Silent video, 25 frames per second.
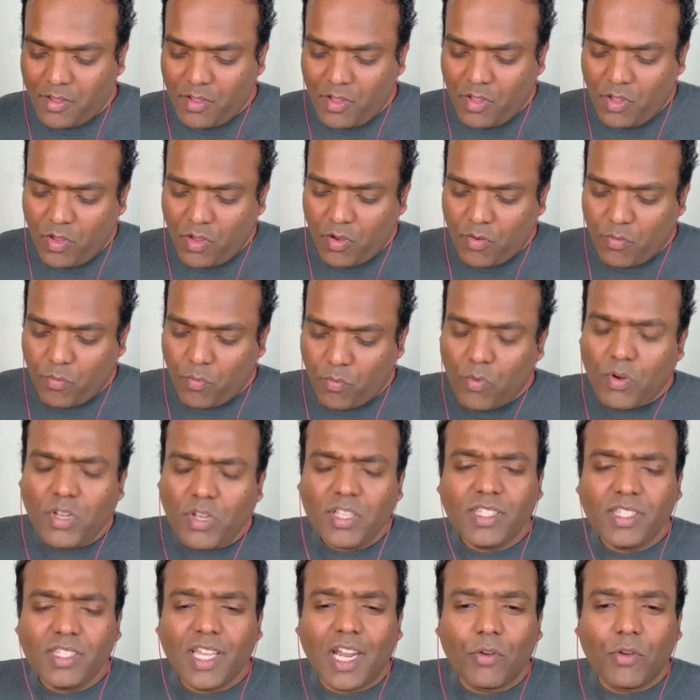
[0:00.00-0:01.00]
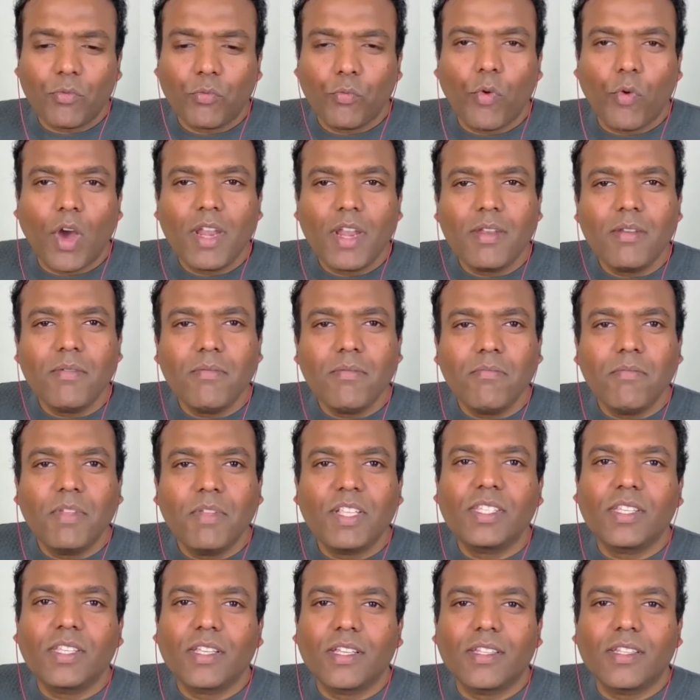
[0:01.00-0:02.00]
What is that one
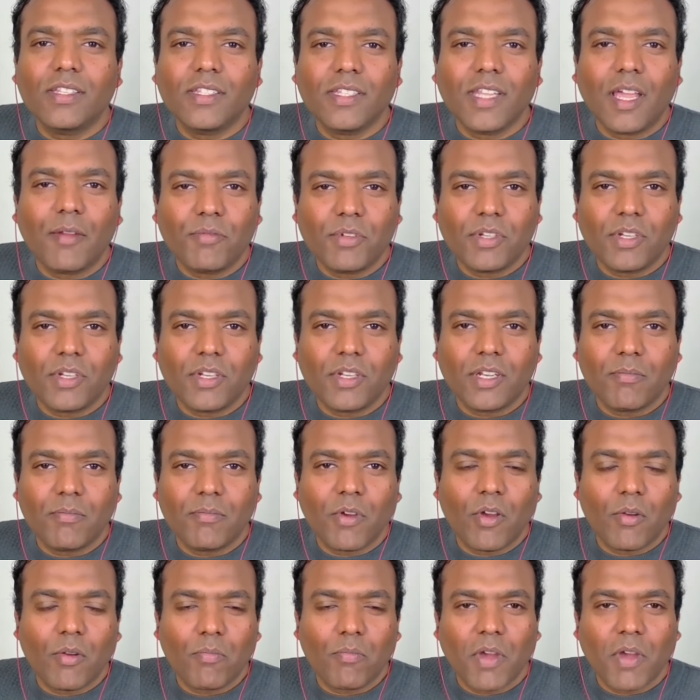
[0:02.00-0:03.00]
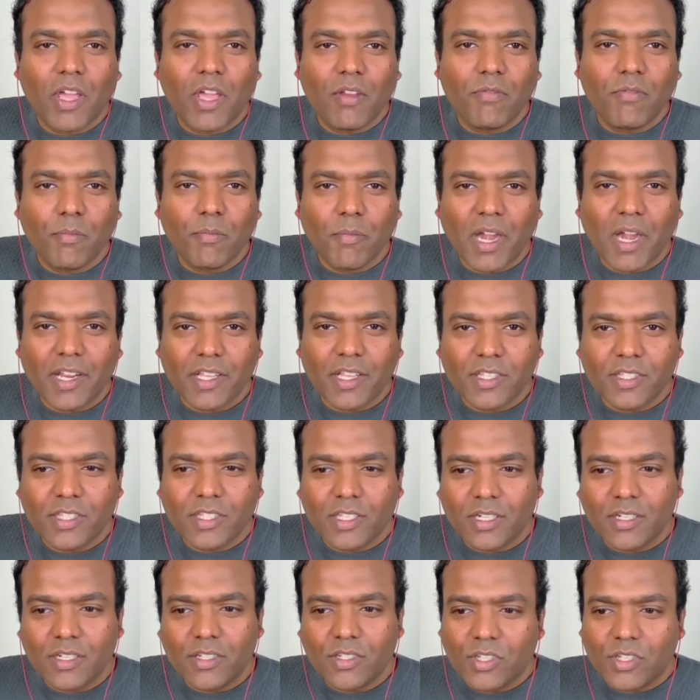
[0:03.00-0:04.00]
misconception about bioinformatics
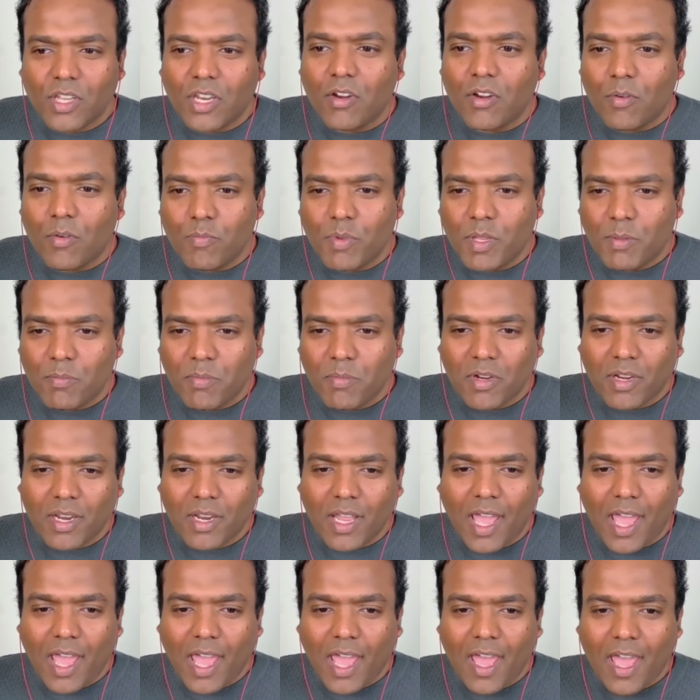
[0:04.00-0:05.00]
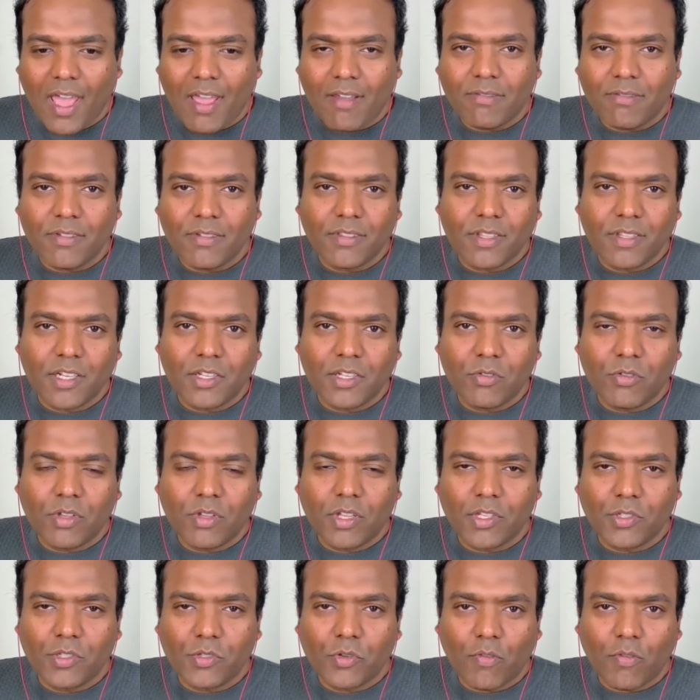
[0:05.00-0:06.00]
that general people have that you
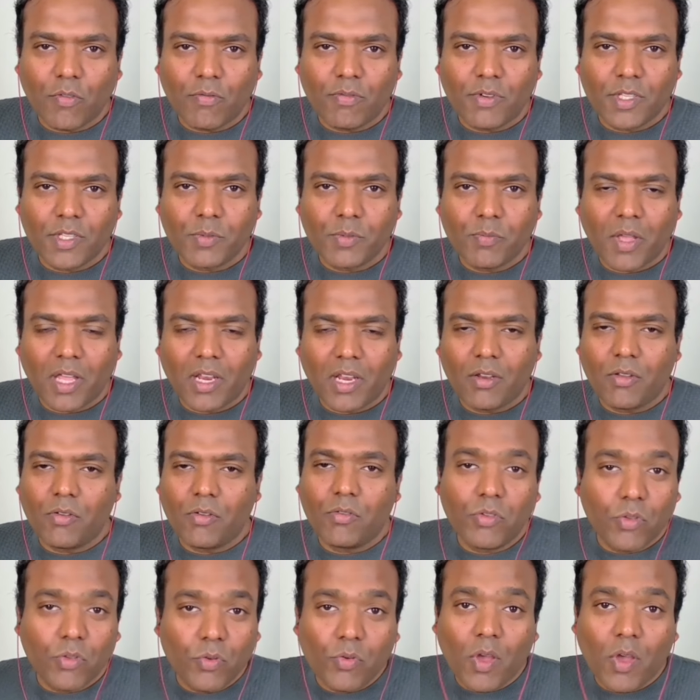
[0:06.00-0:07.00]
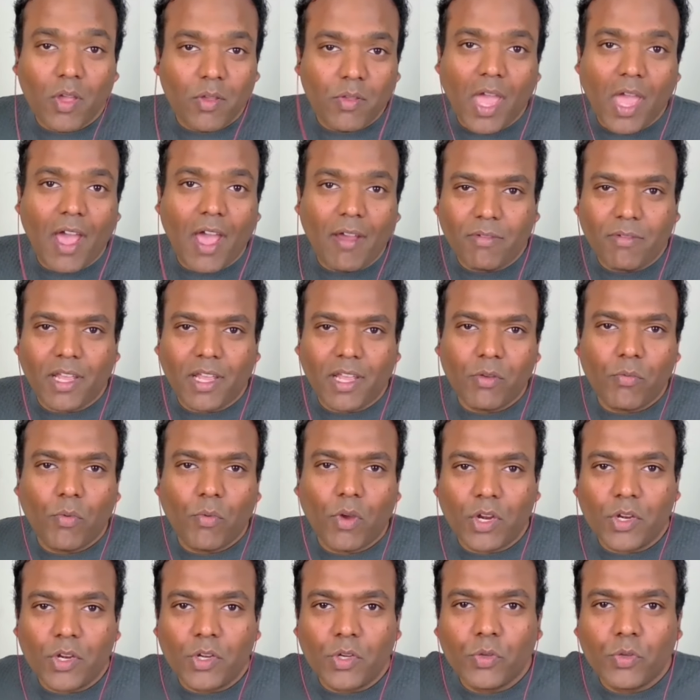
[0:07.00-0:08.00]
can sort of dispel, or you have like one
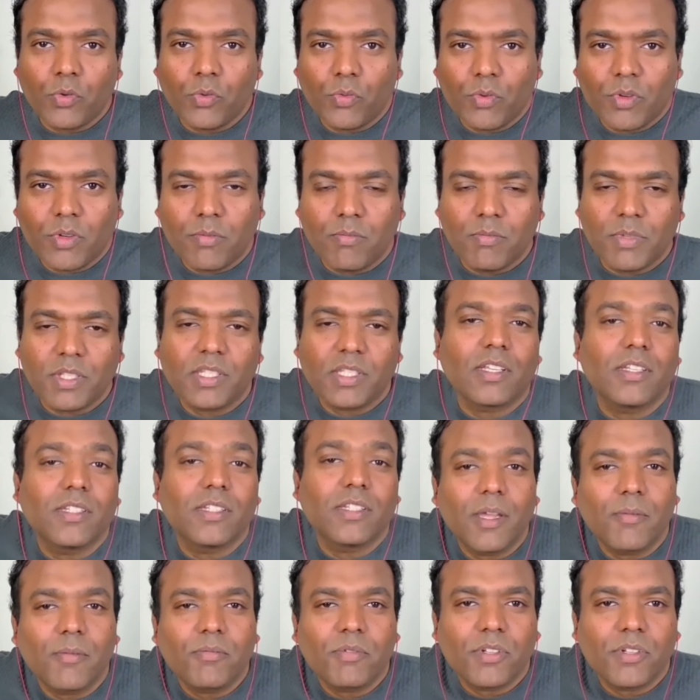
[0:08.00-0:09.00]
or two misconceptions